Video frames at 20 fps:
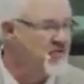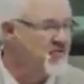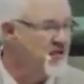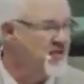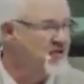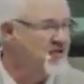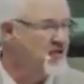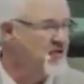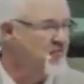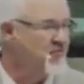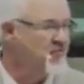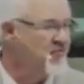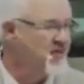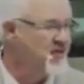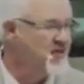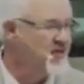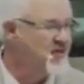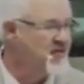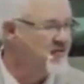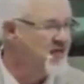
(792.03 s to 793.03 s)
They don't
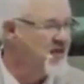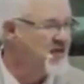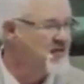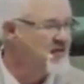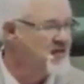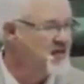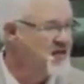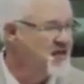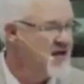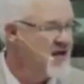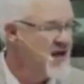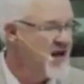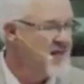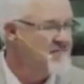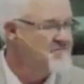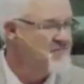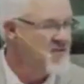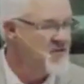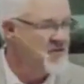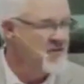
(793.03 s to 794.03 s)
think that
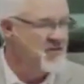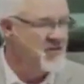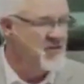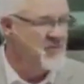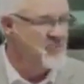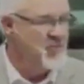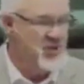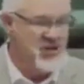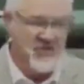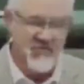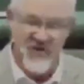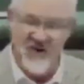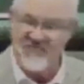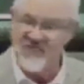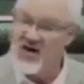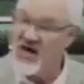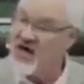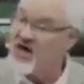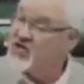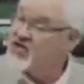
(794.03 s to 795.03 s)
the book of
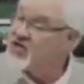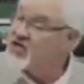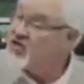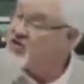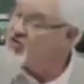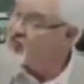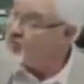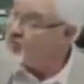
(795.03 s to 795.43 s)
Revelation is